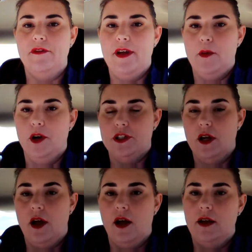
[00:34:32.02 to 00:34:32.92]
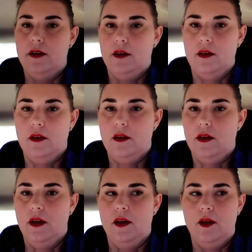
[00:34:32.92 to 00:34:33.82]
I don't normally stitch in
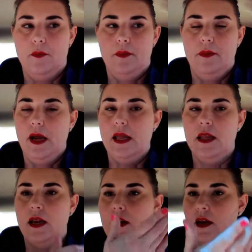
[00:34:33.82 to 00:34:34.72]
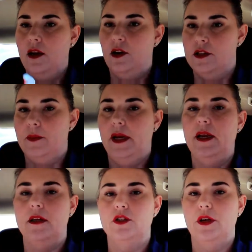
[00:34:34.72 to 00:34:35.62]
hand because I use my
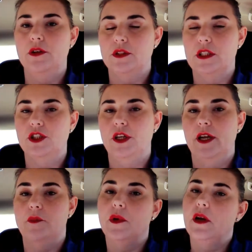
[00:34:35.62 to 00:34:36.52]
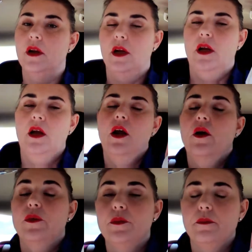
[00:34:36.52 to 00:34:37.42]
hands like this to try to keep the fabric
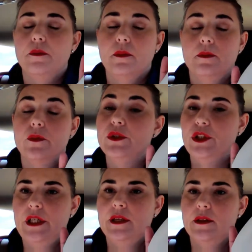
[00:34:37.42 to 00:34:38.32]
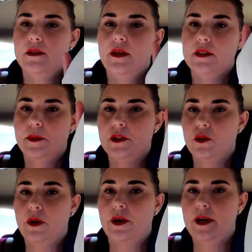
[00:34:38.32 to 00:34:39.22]
taut,
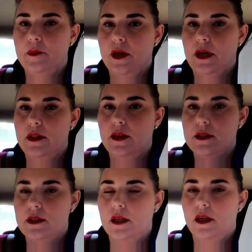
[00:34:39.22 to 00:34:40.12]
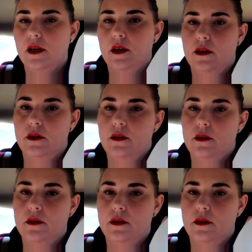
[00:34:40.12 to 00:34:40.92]
and then it hurts my hand, so I don't stitch in hand.